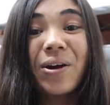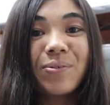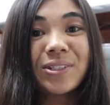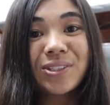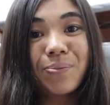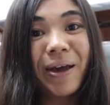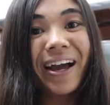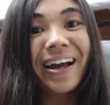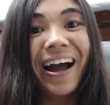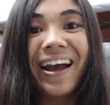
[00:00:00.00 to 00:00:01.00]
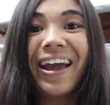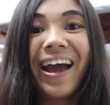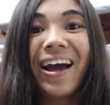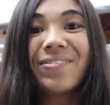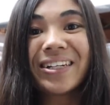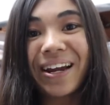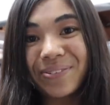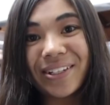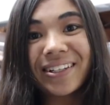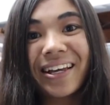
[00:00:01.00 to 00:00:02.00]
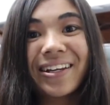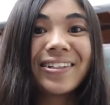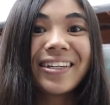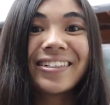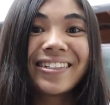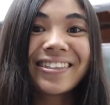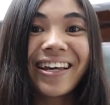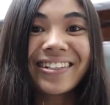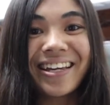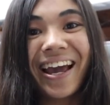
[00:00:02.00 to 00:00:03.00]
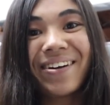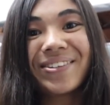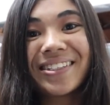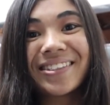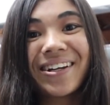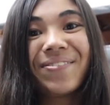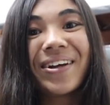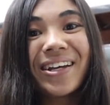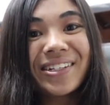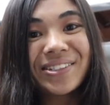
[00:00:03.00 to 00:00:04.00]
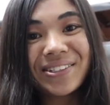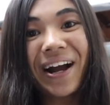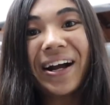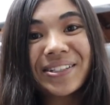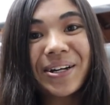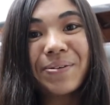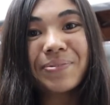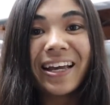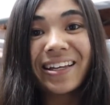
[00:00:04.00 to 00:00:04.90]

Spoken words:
which is the pack I have and I really like because I just like to have this stuff stocked up.